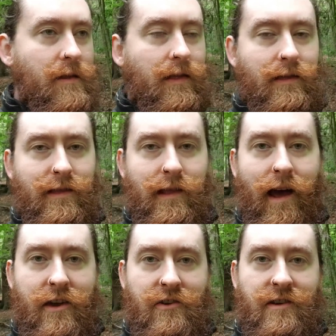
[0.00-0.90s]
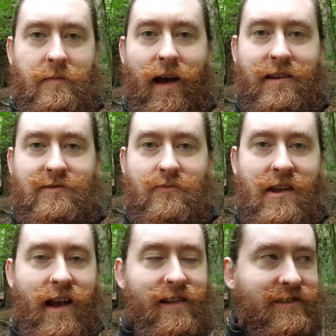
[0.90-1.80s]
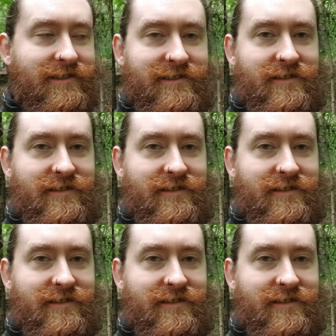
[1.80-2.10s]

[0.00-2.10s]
lion and part something else.